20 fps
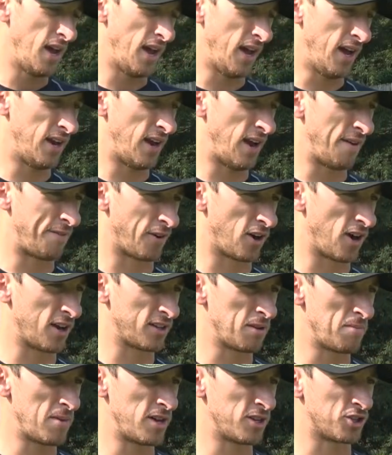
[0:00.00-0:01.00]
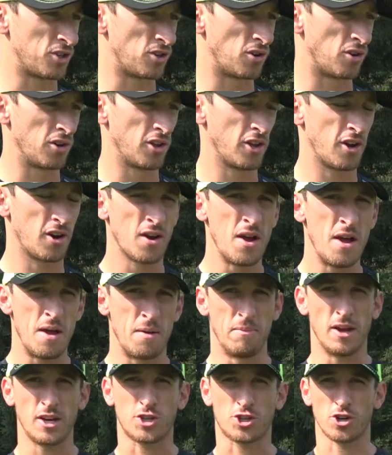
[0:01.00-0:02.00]
And I forgot to mention earlier,
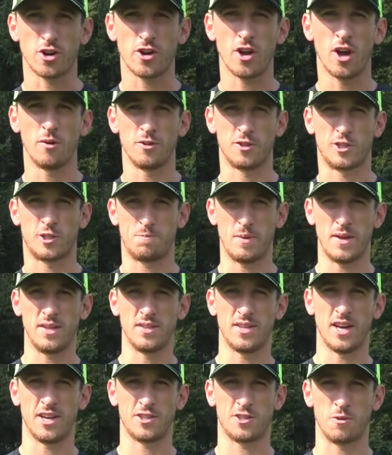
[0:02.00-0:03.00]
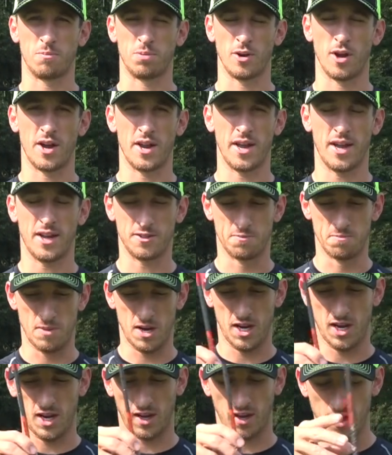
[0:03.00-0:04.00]
make sure you always spin test your broadheads,
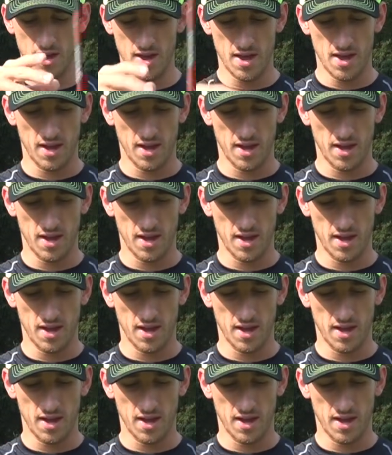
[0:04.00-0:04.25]
meaning